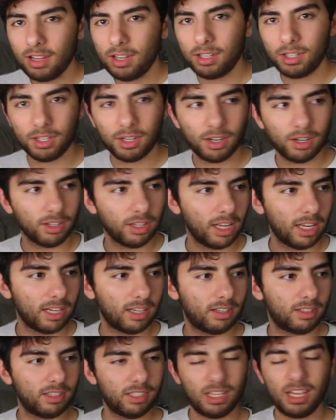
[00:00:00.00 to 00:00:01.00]
your
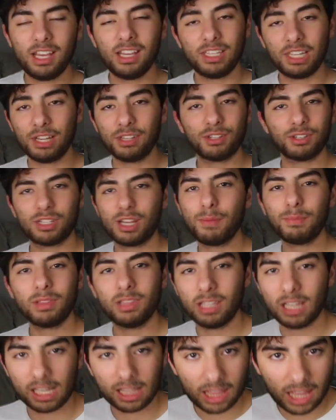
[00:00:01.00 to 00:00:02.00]
like Yeezys or something
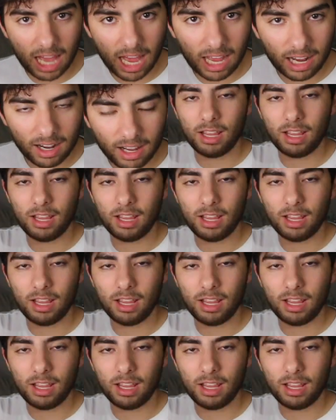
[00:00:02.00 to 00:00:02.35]
like that,